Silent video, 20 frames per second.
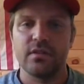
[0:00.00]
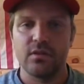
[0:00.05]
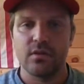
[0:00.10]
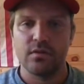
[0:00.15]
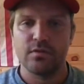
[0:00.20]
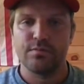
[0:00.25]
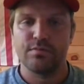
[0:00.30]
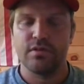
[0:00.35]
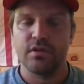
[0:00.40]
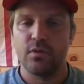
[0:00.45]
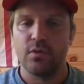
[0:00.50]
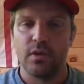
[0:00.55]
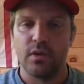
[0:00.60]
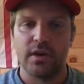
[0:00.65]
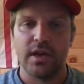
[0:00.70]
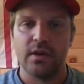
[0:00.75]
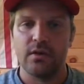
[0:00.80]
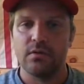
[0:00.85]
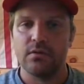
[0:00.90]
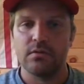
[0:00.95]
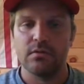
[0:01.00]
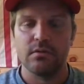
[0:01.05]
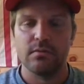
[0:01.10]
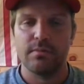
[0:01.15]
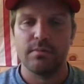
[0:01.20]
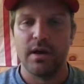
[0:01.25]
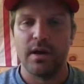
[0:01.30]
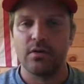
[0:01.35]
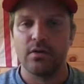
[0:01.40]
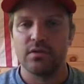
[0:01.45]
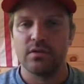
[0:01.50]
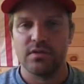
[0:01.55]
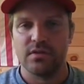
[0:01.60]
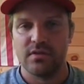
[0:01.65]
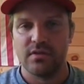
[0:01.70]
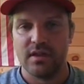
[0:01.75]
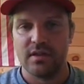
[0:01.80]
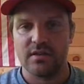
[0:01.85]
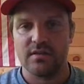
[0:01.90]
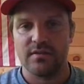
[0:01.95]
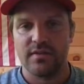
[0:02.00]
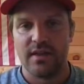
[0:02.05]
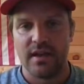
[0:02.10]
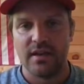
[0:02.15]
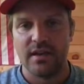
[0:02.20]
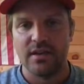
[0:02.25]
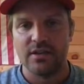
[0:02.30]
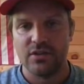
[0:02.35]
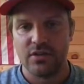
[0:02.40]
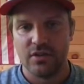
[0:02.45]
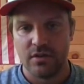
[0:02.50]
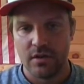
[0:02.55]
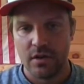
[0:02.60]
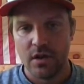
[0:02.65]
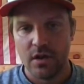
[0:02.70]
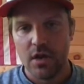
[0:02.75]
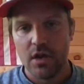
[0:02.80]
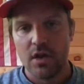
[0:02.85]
in those pre-workout powders and things of that nature.